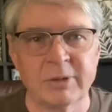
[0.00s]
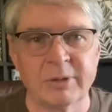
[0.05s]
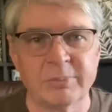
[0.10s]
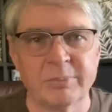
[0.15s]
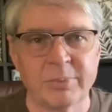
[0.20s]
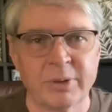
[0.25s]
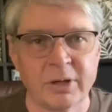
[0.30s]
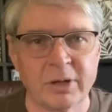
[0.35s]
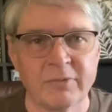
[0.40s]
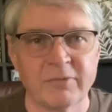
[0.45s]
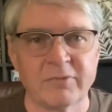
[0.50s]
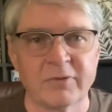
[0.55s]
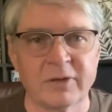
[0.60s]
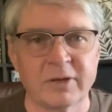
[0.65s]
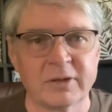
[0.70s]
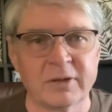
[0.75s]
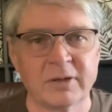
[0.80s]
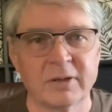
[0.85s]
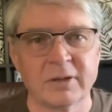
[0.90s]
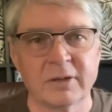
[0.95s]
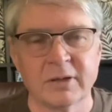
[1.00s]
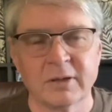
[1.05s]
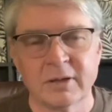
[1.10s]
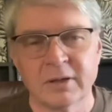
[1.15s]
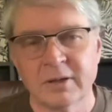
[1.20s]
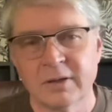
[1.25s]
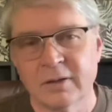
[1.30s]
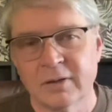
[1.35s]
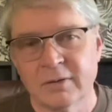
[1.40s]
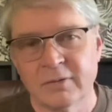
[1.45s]
perfect
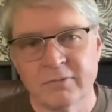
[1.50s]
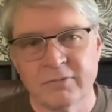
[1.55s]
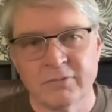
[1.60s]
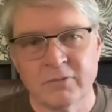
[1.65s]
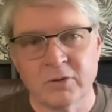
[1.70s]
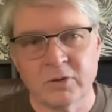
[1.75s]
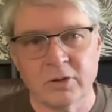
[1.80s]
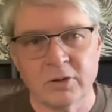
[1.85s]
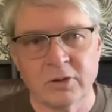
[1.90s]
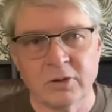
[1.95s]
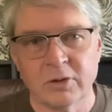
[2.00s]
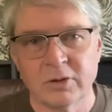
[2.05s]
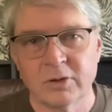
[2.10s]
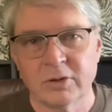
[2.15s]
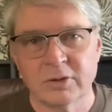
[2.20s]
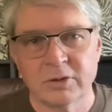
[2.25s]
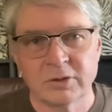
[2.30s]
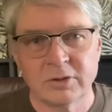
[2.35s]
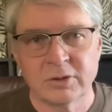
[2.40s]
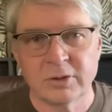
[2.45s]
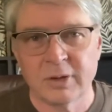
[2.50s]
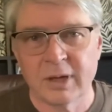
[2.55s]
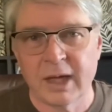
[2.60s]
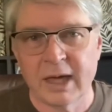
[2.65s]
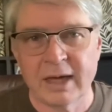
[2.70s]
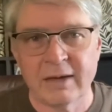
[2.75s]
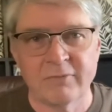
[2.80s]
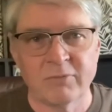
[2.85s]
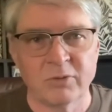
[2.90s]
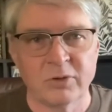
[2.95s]
for to
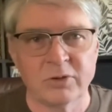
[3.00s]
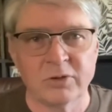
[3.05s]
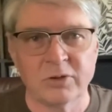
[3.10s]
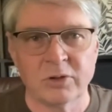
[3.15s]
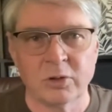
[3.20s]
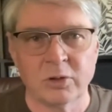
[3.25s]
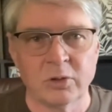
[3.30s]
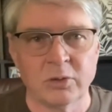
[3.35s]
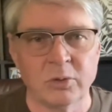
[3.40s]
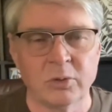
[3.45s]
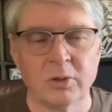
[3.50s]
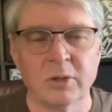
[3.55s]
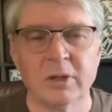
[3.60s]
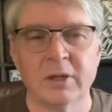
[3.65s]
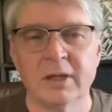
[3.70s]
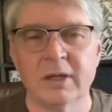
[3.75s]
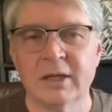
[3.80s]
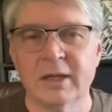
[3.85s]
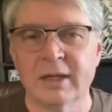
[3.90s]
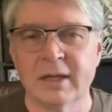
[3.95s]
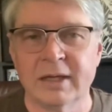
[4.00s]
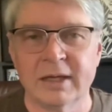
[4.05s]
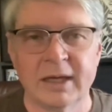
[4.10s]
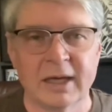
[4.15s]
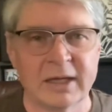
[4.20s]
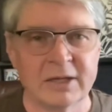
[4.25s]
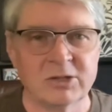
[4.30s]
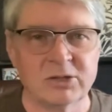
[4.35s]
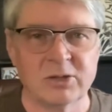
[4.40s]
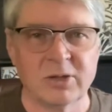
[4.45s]
have with you in
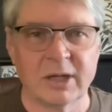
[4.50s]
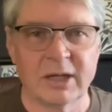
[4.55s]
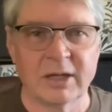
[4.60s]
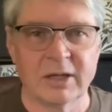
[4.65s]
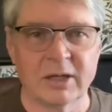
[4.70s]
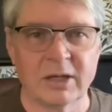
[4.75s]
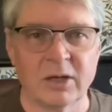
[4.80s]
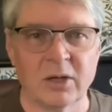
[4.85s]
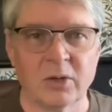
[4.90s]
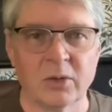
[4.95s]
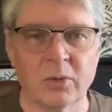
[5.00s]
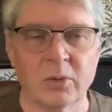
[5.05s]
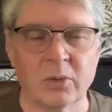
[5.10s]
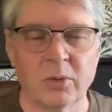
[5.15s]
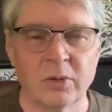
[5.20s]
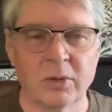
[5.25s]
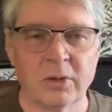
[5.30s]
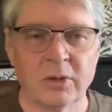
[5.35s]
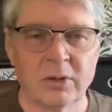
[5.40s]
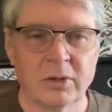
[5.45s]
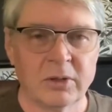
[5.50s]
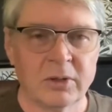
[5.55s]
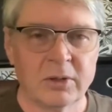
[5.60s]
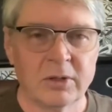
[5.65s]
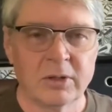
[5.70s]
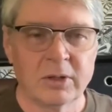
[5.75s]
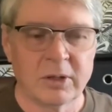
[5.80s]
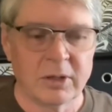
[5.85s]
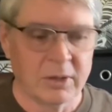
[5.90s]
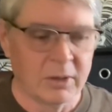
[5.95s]
case you had to go.
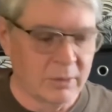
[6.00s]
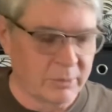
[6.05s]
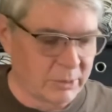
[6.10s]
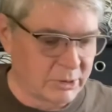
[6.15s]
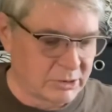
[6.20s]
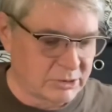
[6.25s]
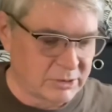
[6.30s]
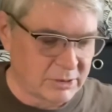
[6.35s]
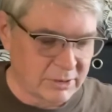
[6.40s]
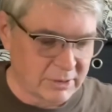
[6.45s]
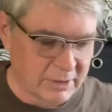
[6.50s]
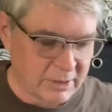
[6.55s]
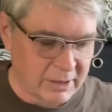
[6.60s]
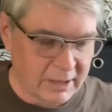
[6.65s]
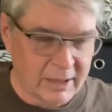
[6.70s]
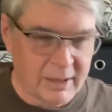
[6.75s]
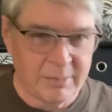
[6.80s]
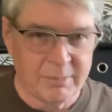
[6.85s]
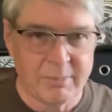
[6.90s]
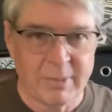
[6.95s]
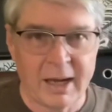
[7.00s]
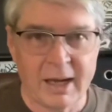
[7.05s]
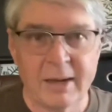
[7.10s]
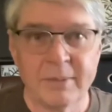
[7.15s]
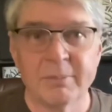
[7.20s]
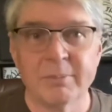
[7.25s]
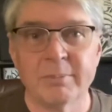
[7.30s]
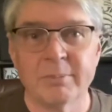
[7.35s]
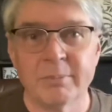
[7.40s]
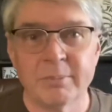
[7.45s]
You know, I mean, my
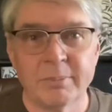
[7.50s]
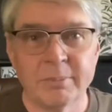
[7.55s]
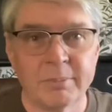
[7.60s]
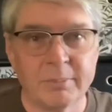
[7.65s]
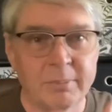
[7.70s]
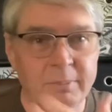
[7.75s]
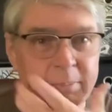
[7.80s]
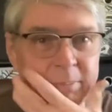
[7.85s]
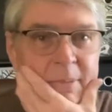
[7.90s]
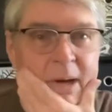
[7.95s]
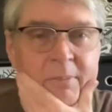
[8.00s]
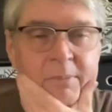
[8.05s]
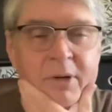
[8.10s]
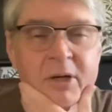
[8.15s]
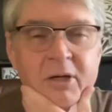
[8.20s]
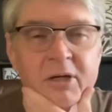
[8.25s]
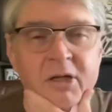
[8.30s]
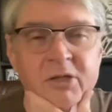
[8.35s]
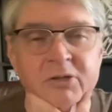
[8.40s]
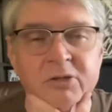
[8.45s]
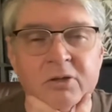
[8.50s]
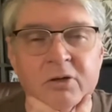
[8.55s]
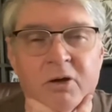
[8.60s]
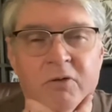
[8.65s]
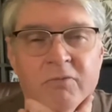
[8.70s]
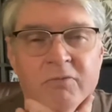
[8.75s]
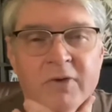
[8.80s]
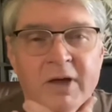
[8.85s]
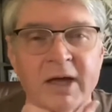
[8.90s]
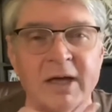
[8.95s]
my beard doesn't grow
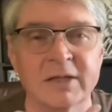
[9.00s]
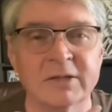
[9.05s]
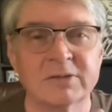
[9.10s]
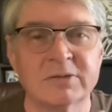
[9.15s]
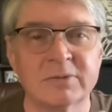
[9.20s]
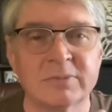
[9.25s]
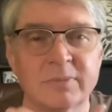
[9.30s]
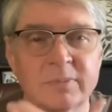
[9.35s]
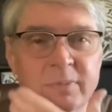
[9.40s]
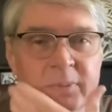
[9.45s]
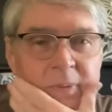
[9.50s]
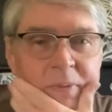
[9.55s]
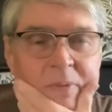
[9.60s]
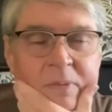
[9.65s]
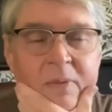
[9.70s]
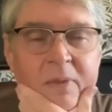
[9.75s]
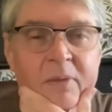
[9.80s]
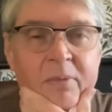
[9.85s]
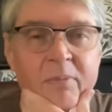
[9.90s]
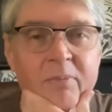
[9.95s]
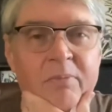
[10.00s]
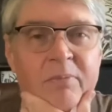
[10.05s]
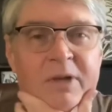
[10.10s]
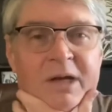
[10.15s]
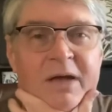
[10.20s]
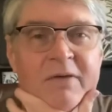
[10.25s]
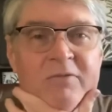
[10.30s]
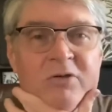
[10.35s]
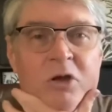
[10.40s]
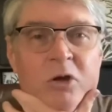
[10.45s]
fast, but
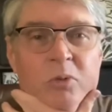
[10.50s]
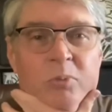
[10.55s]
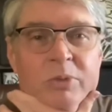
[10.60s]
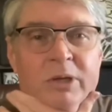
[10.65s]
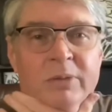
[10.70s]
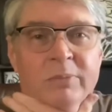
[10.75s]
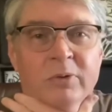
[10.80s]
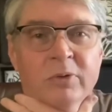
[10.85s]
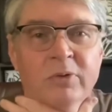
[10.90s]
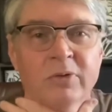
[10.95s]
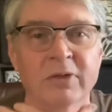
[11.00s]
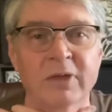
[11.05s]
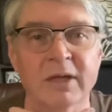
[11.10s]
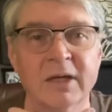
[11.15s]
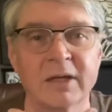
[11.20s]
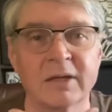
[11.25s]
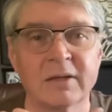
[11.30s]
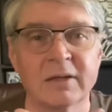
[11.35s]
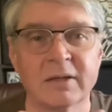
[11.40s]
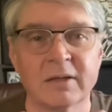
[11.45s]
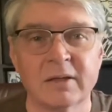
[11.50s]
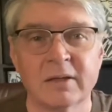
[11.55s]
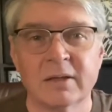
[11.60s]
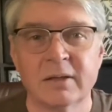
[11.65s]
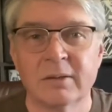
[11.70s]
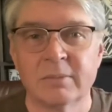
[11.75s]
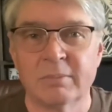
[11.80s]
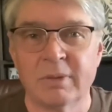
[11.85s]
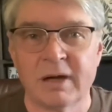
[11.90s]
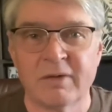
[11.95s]
I've known people that
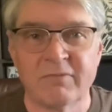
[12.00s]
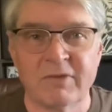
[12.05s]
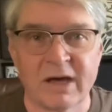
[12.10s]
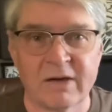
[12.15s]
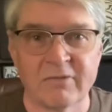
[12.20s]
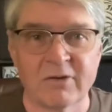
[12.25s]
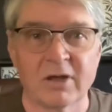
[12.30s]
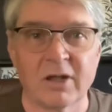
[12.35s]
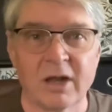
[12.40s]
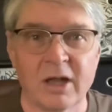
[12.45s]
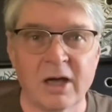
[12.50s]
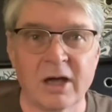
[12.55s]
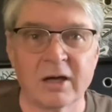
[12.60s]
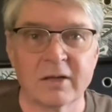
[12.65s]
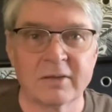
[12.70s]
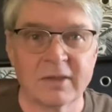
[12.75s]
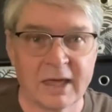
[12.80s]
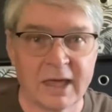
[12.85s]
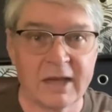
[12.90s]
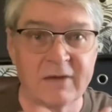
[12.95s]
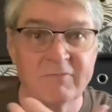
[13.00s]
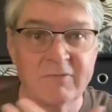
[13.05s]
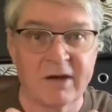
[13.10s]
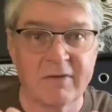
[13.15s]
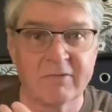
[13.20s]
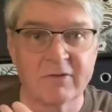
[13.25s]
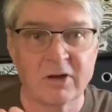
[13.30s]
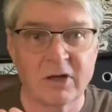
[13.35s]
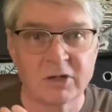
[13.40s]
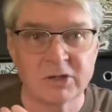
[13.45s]
by five o'clock they had a five
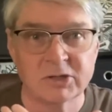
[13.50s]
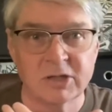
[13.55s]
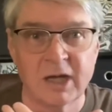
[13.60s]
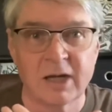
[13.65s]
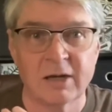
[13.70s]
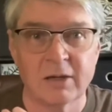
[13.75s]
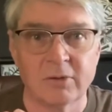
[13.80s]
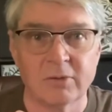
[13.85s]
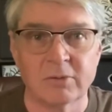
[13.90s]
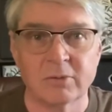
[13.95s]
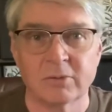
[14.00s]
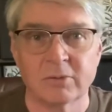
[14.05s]
o'clock shadow.